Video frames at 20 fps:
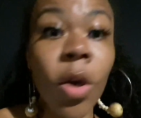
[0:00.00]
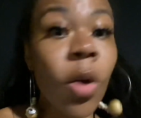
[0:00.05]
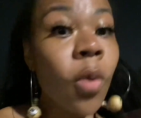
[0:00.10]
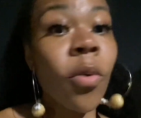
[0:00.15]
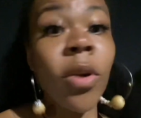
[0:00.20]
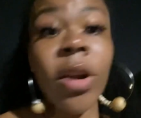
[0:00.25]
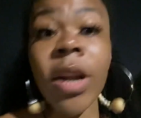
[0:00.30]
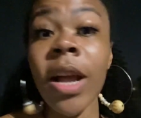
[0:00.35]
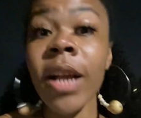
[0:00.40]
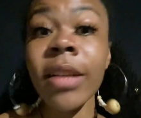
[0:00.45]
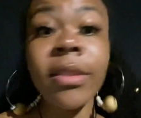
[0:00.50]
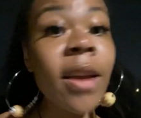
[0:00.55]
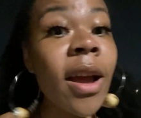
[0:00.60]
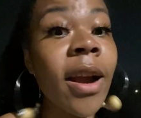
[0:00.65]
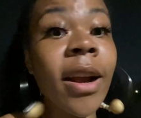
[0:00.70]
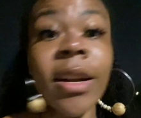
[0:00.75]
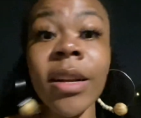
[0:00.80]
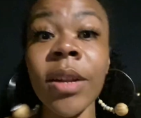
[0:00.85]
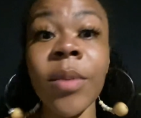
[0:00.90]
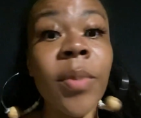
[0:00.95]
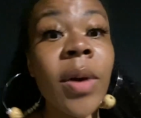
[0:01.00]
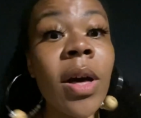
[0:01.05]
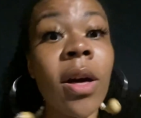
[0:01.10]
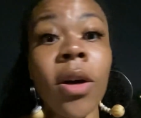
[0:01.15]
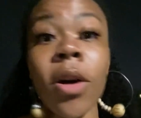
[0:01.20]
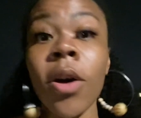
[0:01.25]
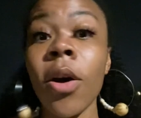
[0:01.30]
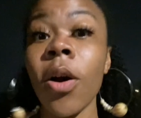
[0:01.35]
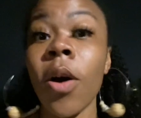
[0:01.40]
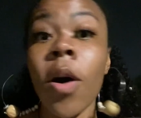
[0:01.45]
We're not talking
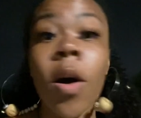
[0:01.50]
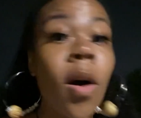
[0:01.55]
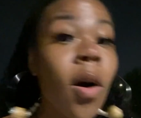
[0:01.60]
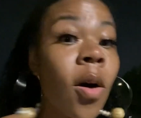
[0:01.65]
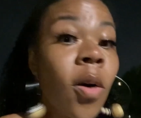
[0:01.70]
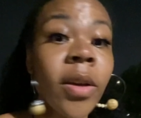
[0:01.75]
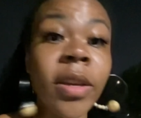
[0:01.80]
about, oh,